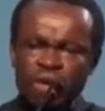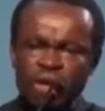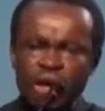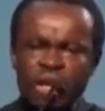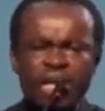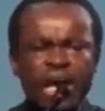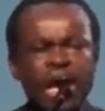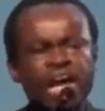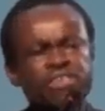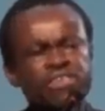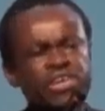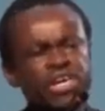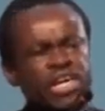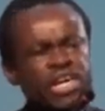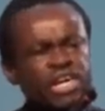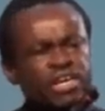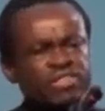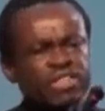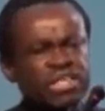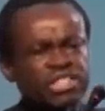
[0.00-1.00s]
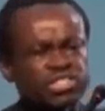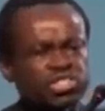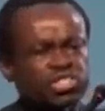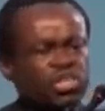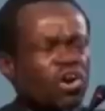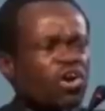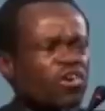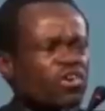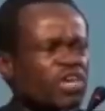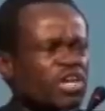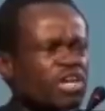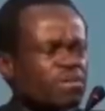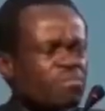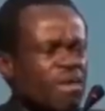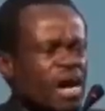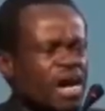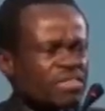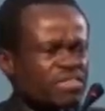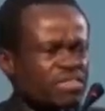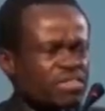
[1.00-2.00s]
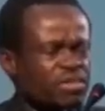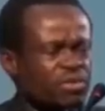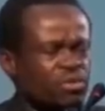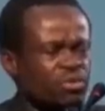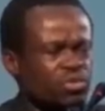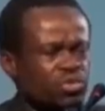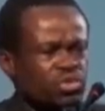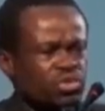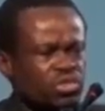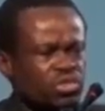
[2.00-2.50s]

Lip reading: and I read the story in Matthew